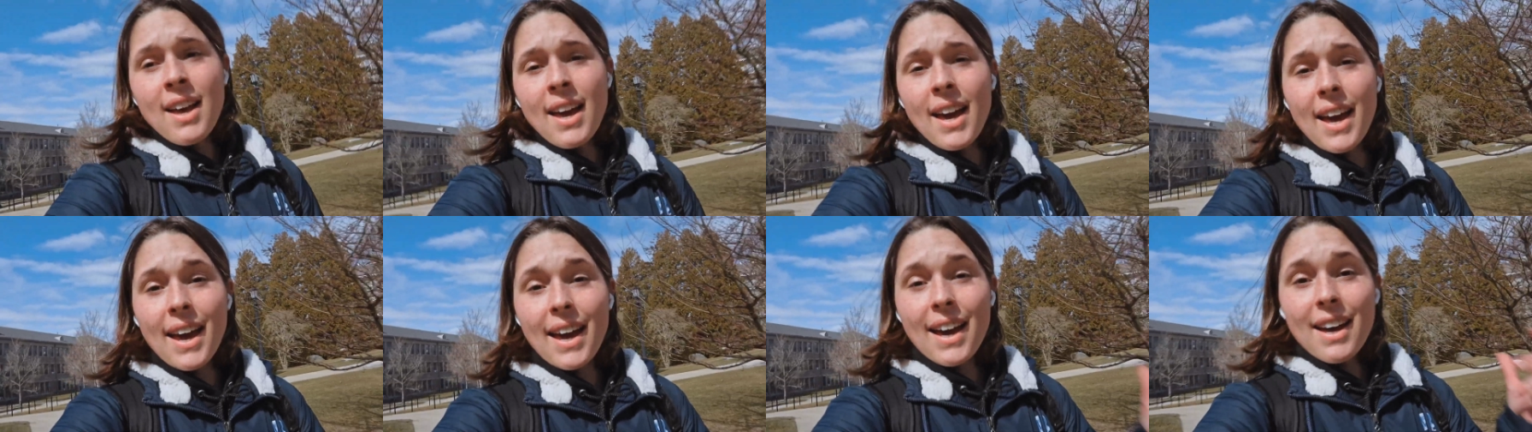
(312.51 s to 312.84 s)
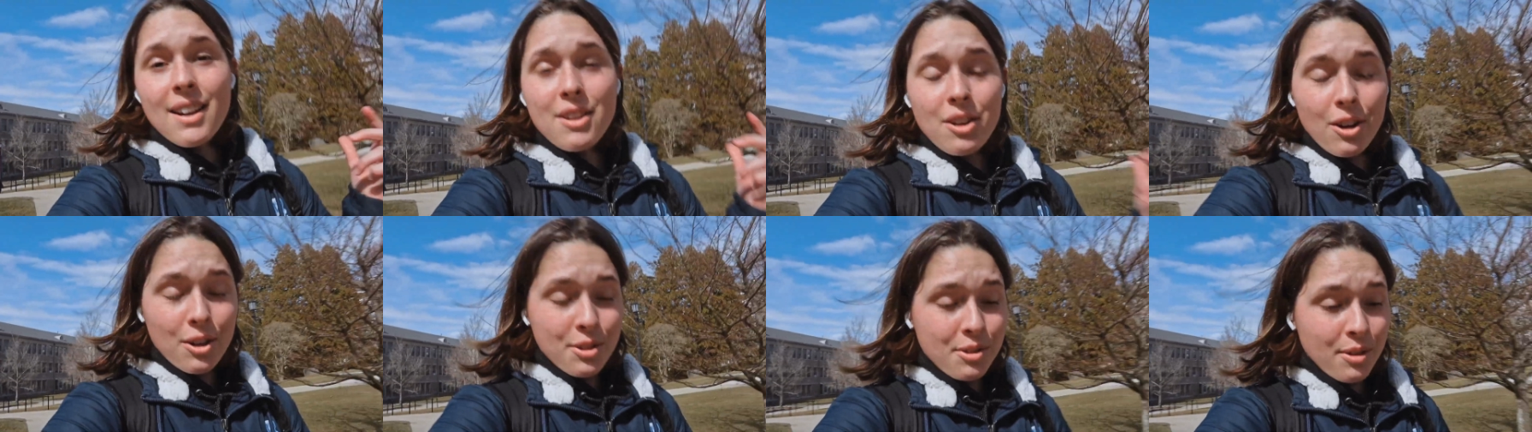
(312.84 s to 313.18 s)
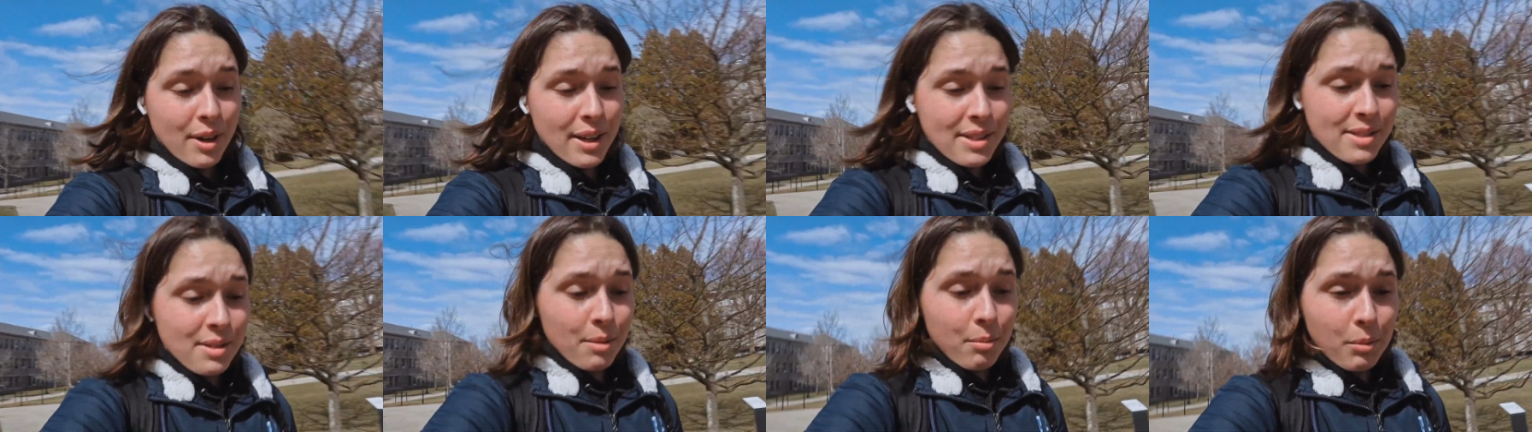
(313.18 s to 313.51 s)
and also
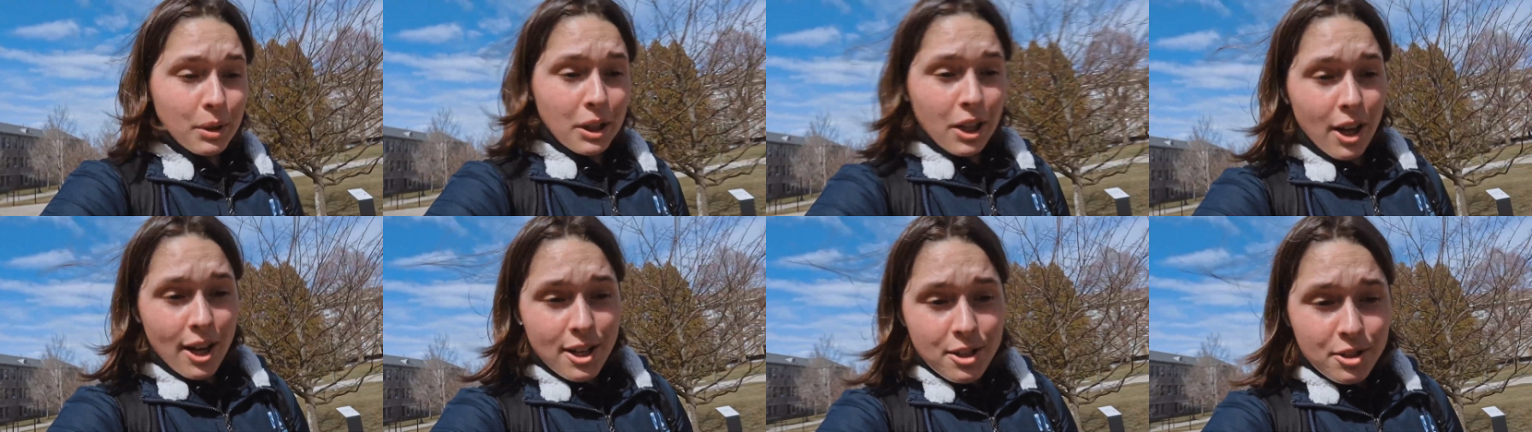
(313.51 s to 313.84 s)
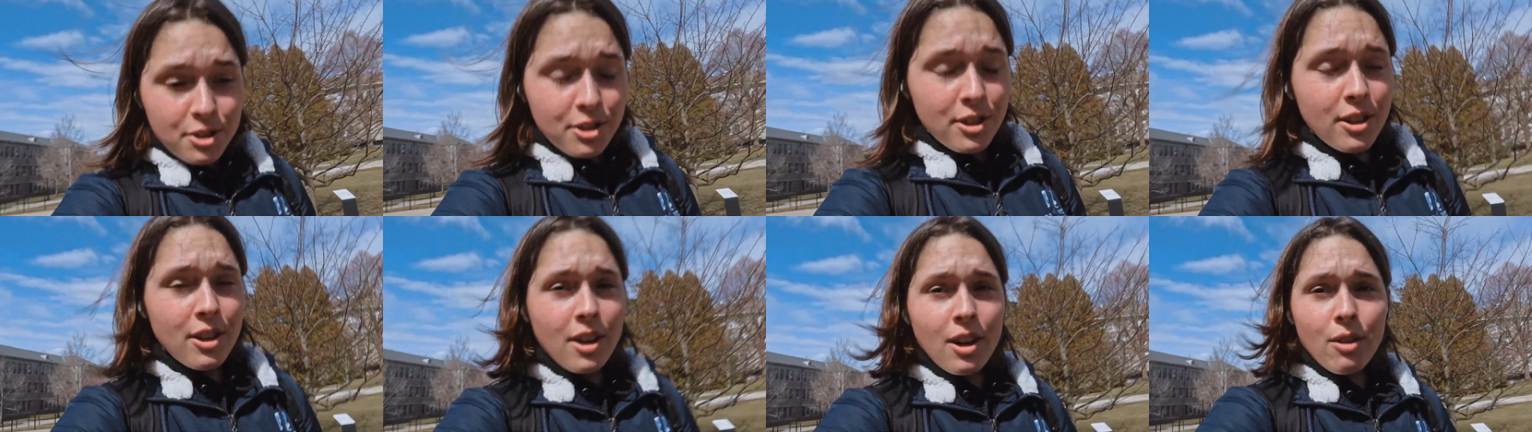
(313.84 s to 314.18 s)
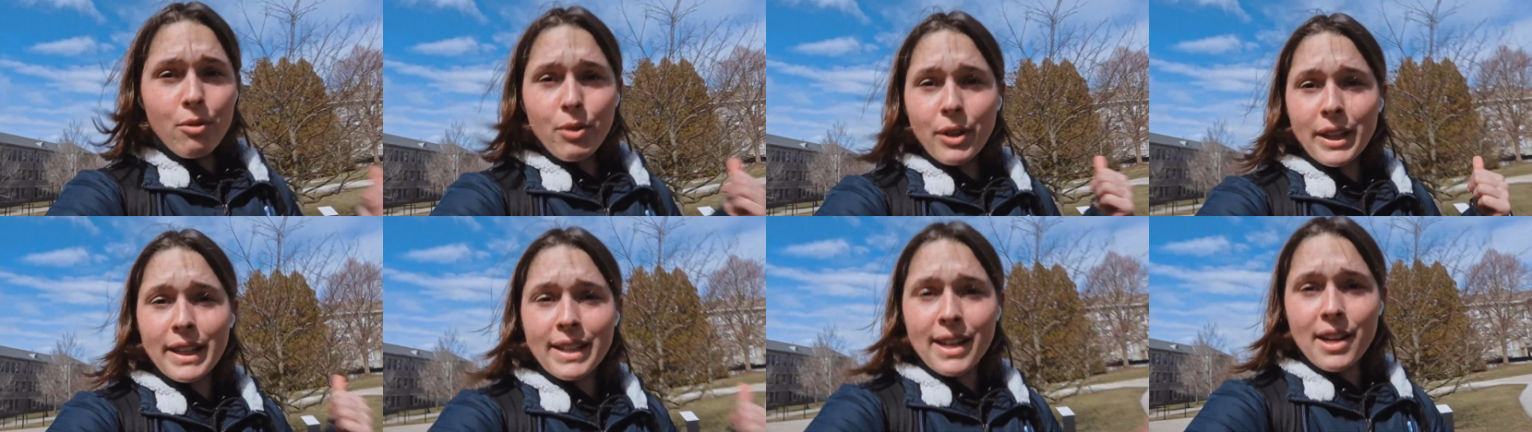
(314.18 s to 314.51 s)
had some lunch, a
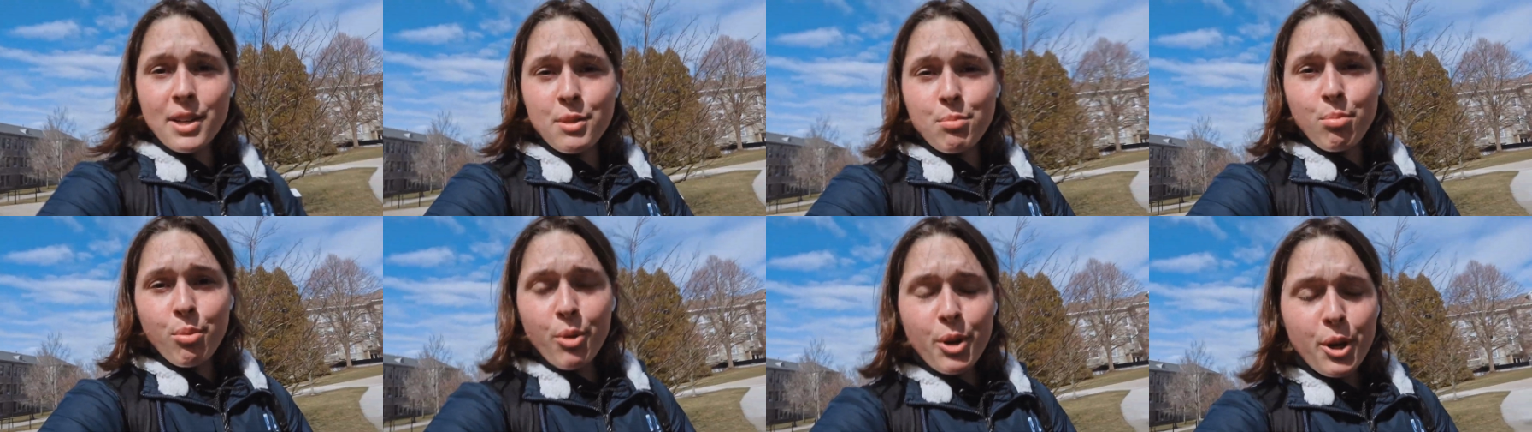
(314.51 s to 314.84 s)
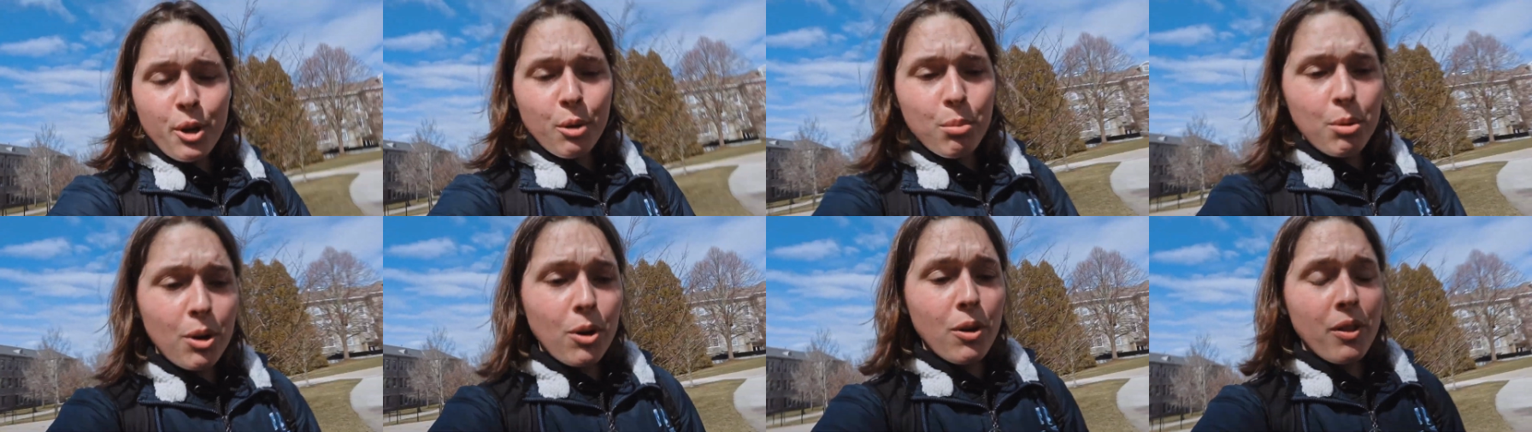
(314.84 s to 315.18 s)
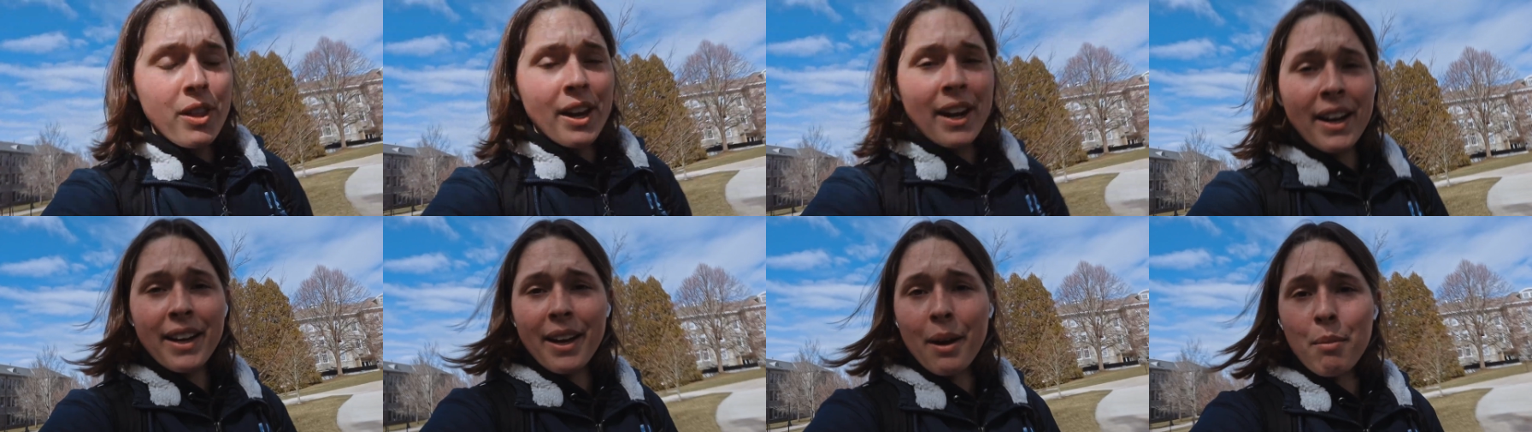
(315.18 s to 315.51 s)
really nice burrito bowl
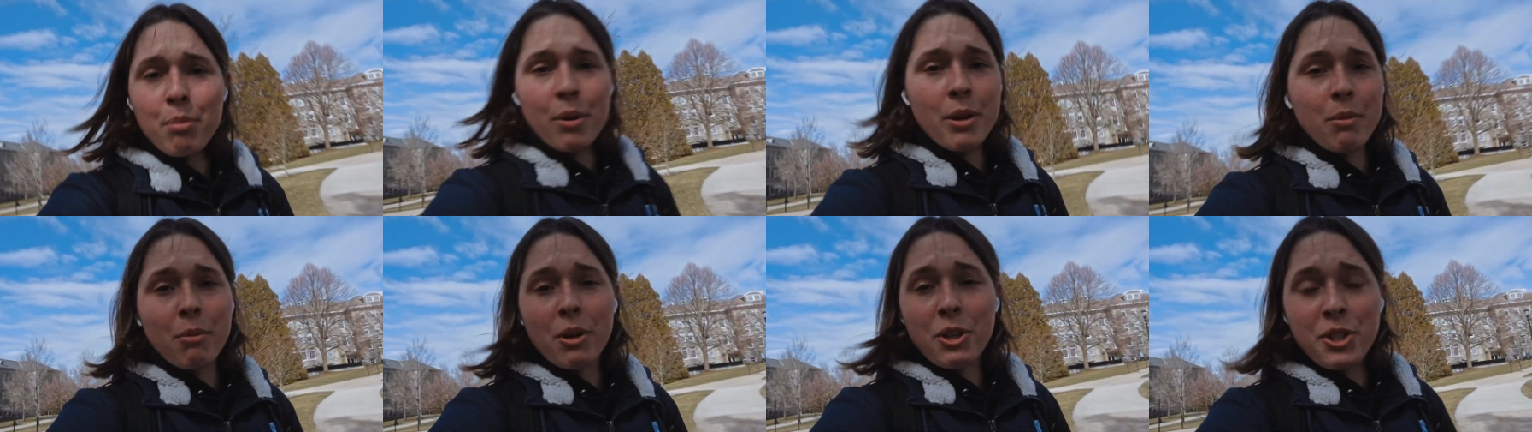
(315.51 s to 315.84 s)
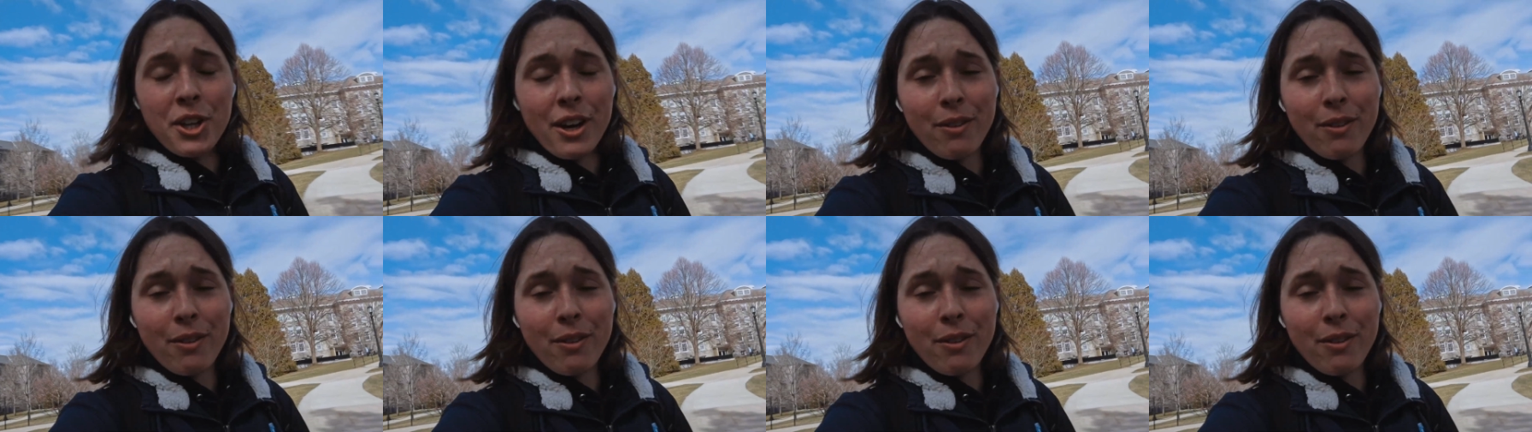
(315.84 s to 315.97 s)
that I get pretty much